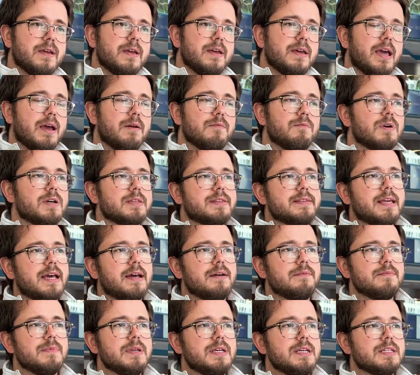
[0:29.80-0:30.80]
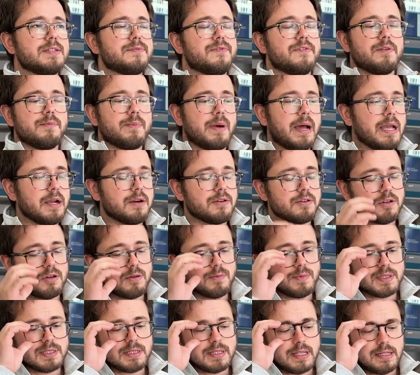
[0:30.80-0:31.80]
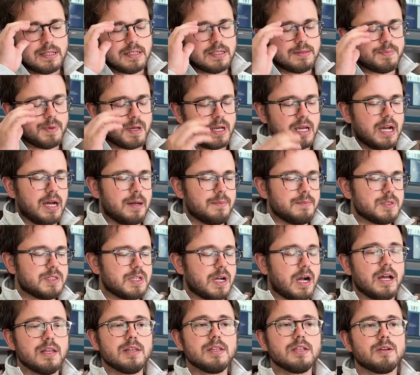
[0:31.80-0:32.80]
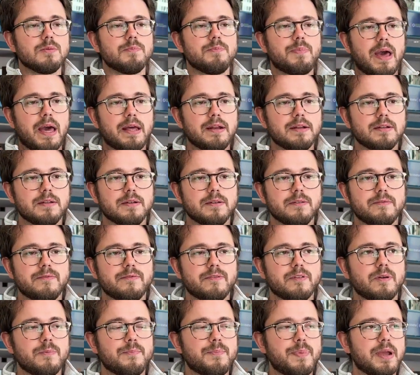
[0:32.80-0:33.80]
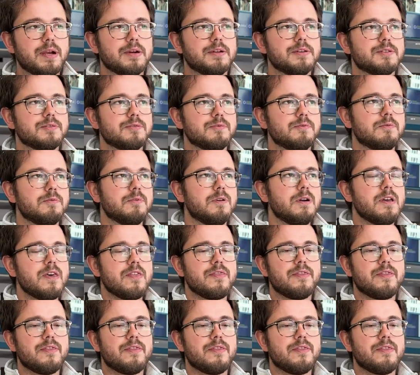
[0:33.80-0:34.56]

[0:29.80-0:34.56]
And what that means for the microbe is that it becomes uncompetitive compared to